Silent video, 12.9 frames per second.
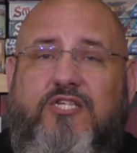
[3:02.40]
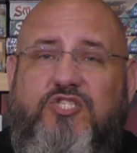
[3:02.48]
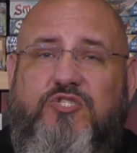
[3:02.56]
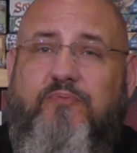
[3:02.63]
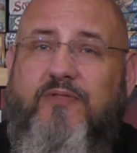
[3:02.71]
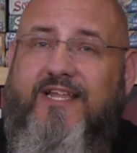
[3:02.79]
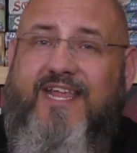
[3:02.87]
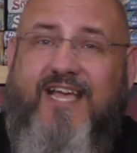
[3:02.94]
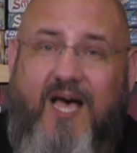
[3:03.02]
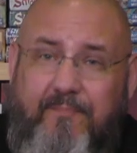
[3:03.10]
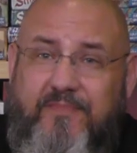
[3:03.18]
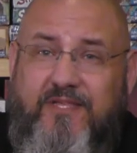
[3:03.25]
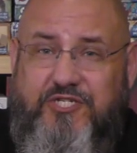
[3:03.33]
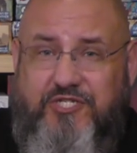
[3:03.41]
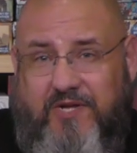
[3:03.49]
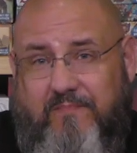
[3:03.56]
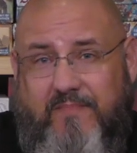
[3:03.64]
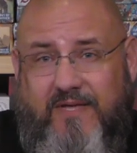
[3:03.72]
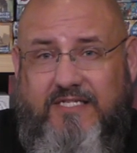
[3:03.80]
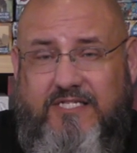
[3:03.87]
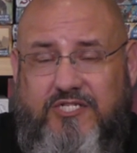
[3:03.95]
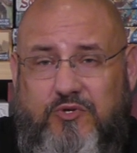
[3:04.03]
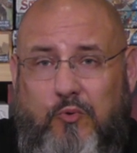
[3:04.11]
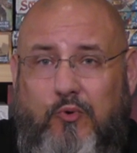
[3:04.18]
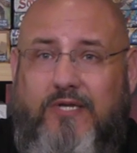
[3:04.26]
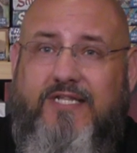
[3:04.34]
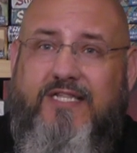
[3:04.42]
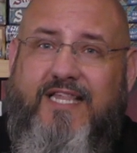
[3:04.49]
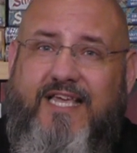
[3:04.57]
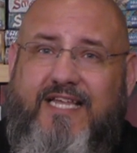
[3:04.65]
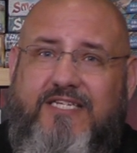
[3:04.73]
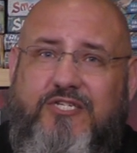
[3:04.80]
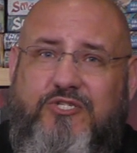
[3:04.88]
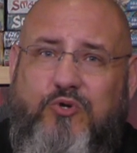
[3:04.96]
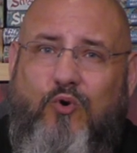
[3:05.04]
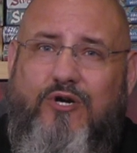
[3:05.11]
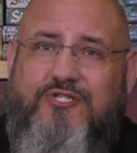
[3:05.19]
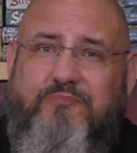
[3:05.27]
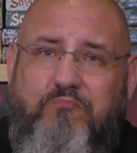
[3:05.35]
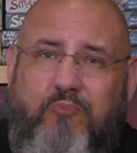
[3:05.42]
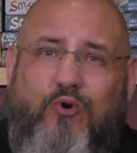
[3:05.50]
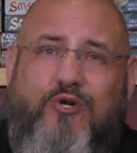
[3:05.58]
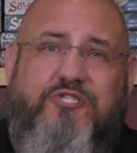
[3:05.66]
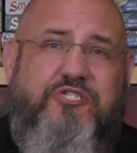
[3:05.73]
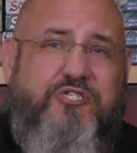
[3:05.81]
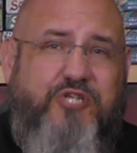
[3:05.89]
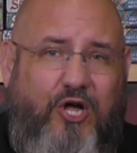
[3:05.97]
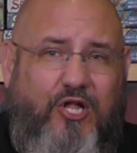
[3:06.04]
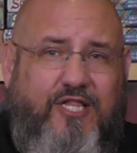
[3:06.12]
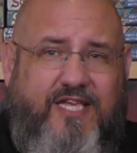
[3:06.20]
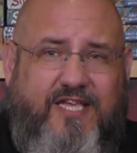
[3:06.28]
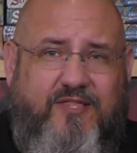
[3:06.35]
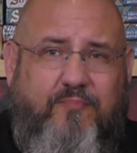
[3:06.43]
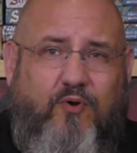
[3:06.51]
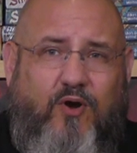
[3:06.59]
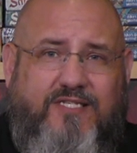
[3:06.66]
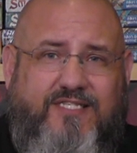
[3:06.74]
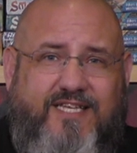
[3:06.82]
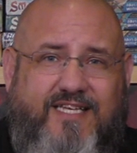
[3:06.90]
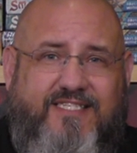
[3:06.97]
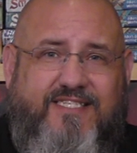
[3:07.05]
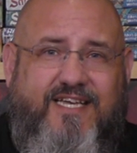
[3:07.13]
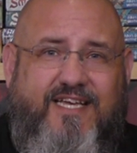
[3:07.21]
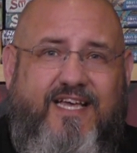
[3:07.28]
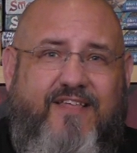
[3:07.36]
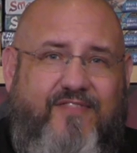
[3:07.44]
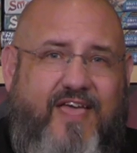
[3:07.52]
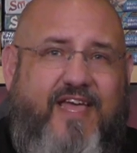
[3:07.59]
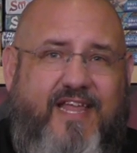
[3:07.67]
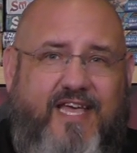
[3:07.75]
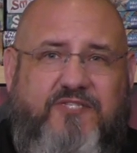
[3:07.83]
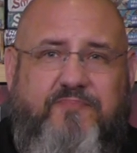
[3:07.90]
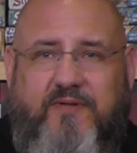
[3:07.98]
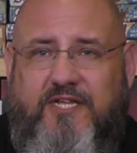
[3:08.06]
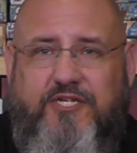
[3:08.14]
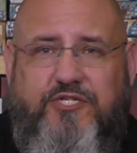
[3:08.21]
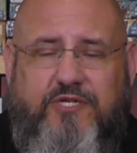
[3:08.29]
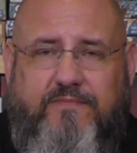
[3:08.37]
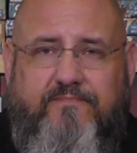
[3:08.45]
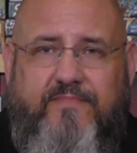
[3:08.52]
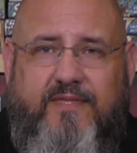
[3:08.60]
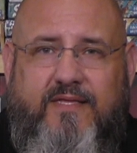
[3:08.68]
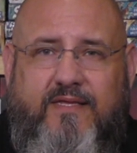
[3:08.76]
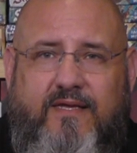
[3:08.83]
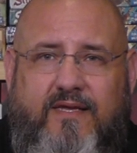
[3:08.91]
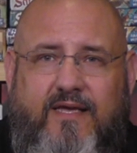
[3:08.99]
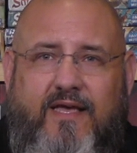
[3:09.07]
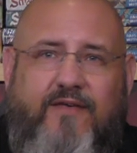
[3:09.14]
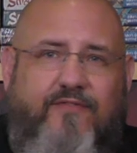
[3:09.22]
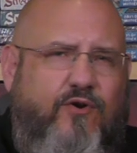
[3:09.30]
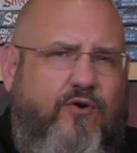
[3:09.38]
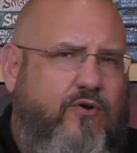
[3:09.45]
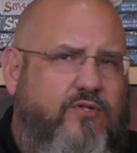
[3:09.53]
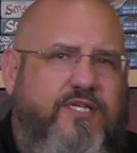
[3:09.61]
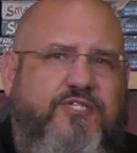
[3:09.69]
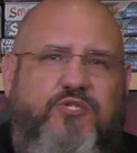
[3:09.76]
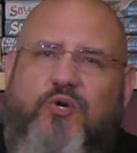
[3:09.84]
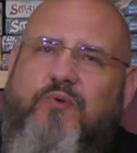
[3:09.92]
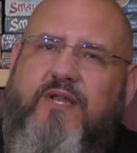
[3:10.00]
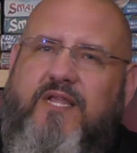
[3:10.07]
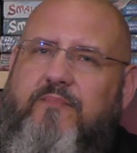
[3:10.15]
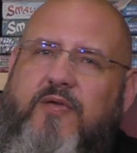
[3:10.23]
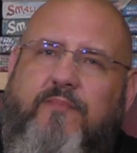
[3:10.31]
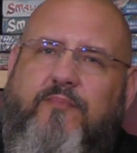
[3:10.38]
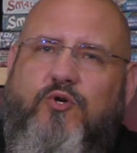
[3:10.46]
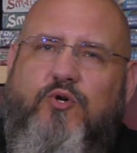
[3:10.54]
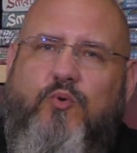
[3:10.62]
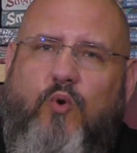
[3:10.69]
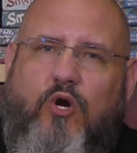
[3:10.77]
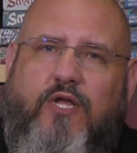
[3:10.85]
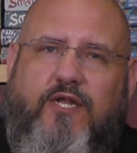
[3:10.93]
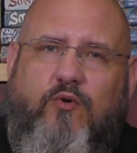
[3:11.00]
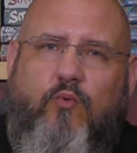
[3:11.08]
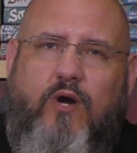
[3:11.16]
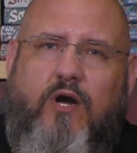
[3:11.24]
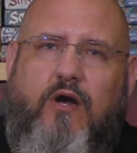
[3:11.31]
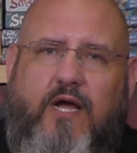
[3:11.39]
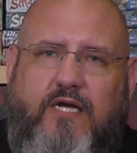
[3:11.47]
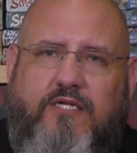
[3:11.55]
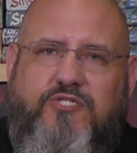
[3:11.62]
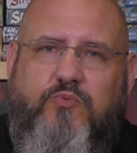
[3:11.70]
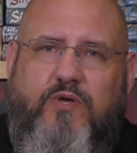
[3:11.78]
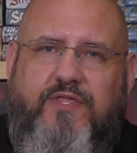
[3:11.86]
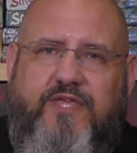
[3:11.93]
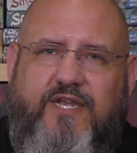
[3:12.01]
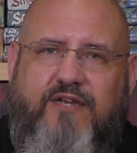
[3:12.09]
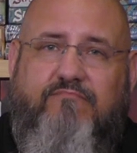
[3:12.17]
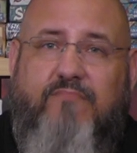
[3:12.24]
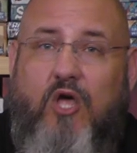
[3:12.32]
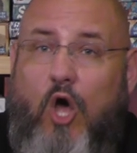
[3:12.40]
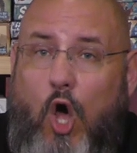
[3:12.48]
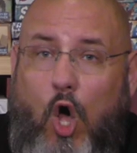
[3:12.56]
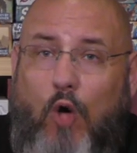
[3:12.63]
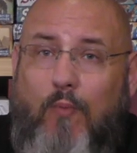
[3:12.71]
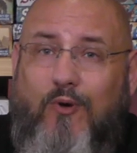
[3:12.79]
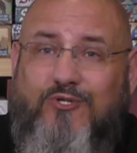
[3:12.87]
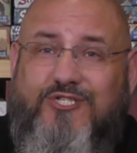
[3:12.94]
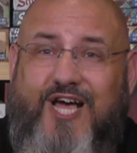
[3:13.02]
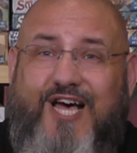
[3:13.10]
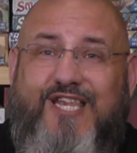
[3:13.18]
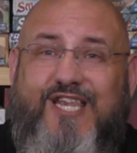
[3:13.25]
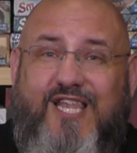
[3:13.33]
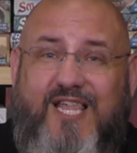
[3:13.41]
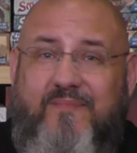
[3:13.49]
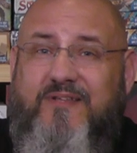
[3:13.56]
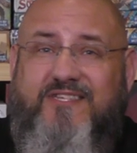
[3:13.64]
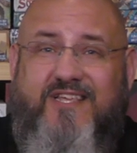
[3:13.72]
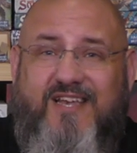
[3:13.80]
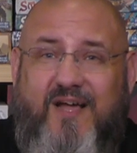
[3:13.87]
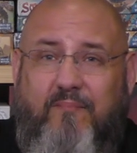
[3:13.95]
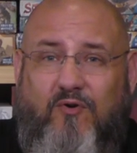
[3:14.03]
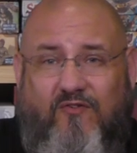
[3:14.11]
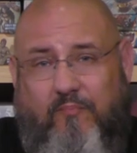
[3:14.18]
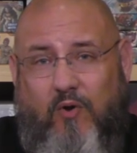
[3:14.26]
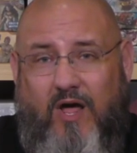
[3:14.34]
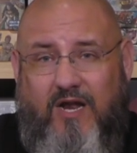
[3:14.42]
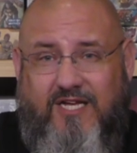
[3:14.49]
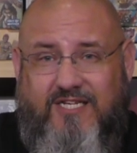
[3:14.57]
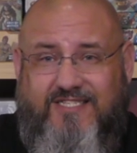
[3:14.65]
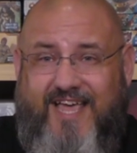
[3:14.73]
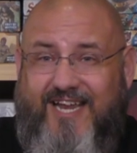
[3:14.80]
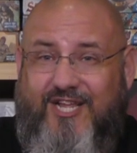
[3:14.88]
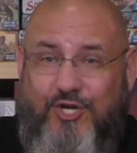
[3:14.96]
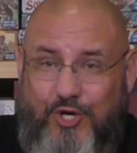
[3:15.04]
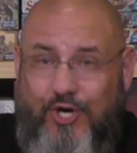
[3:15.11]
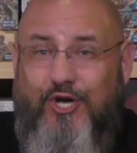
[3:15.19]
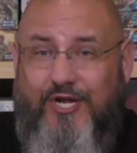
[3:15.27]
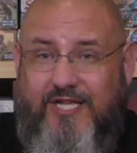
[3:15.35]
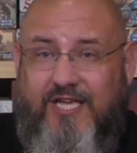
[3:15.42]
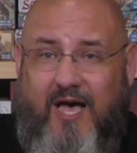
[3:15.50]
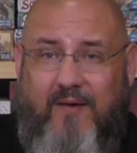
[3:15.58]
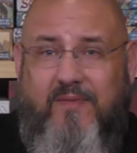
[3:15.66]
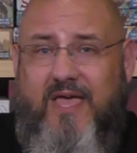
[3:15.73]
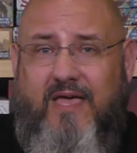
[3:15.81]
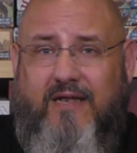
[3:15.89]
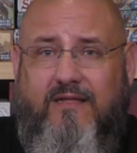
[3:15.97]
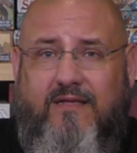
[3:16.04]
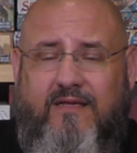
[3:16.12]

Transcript: Splitting up the shipments would lend towards more stalling in the process than expedition. There are only so many people who work in a warehouse with an almost unlimited number of products that could come in.